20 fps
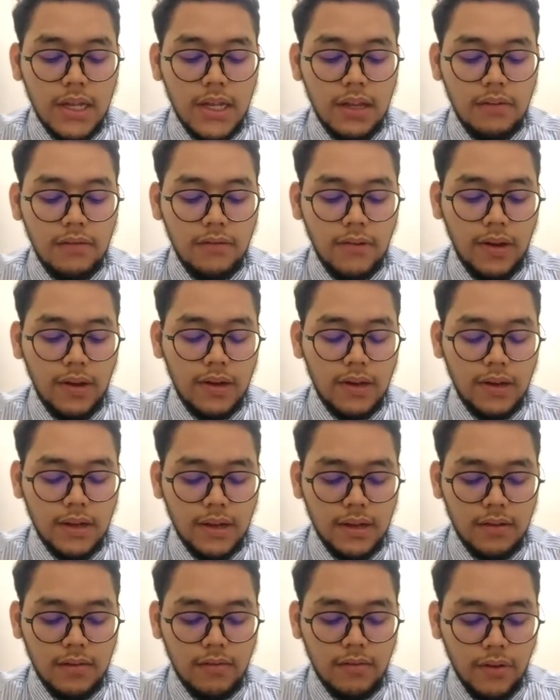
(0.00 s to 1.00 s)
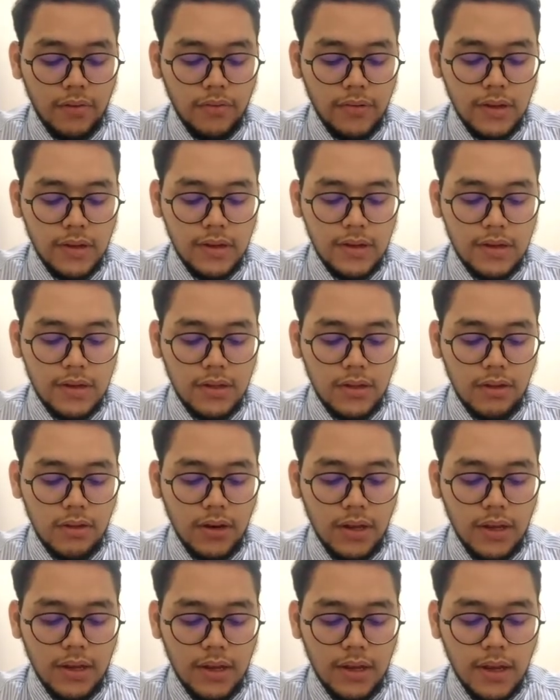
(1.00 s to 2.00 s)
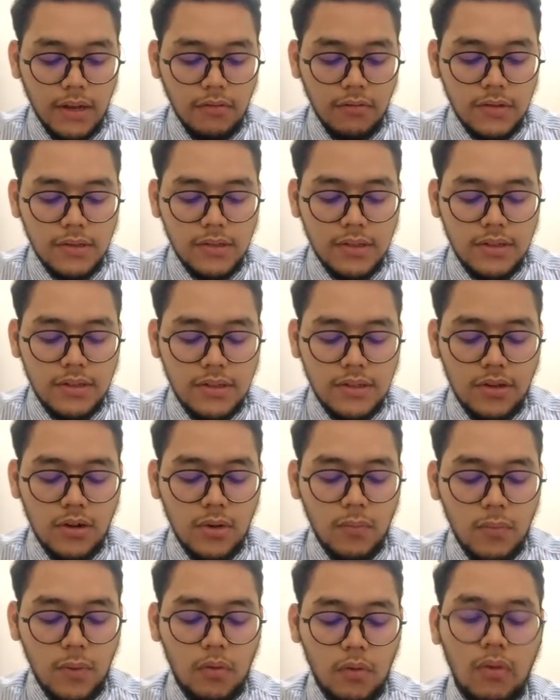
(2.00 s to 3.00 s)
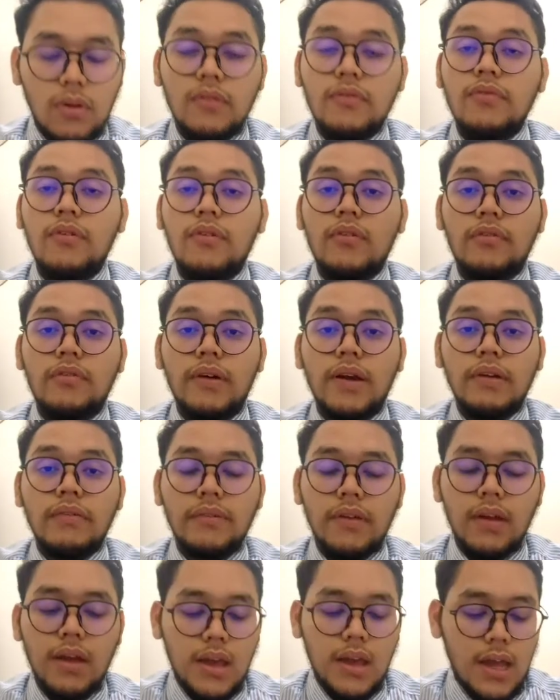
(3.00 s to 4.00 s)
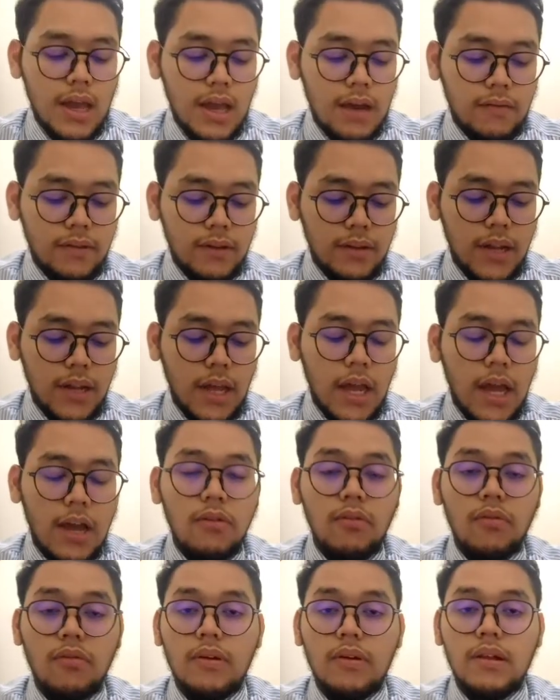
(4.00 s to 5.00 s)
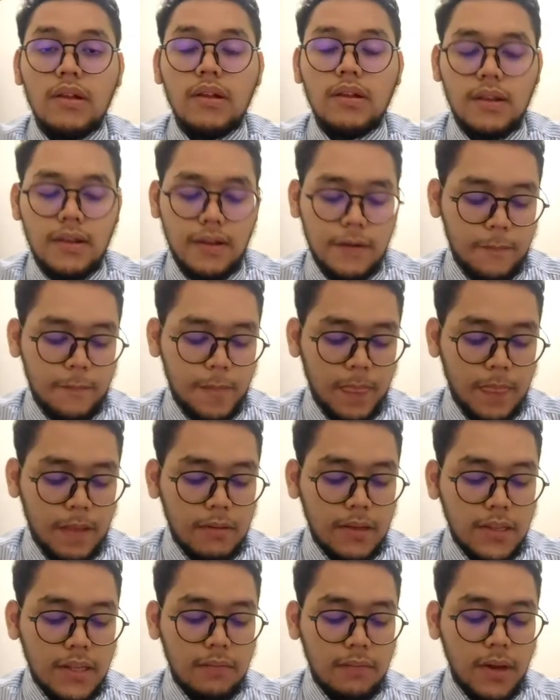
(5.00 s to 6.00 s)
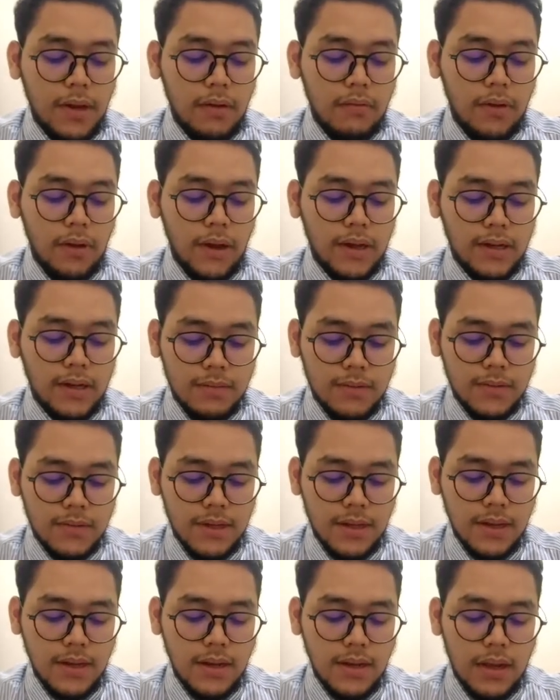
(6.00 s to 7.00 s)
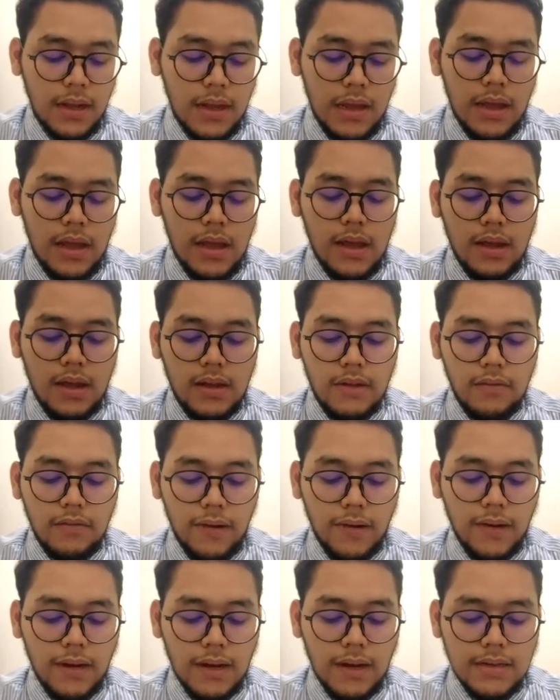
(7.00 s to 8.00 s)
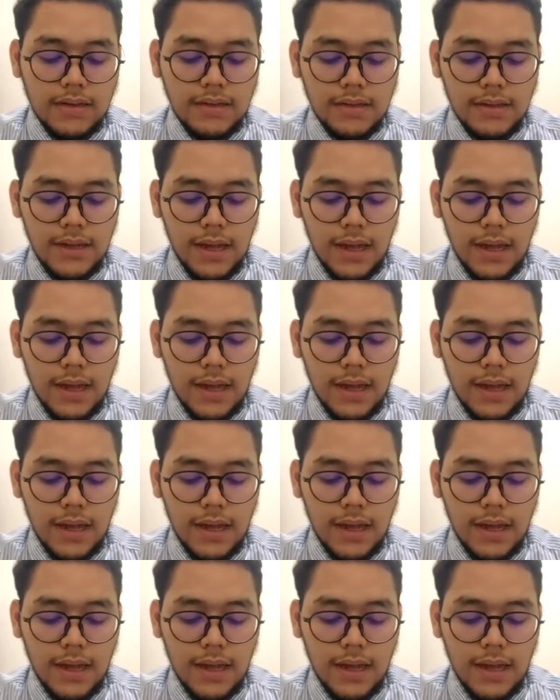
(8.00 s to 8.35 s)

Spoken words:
divide with the theory again, which is 0.145. After that, I will multiply with 100%. The final answer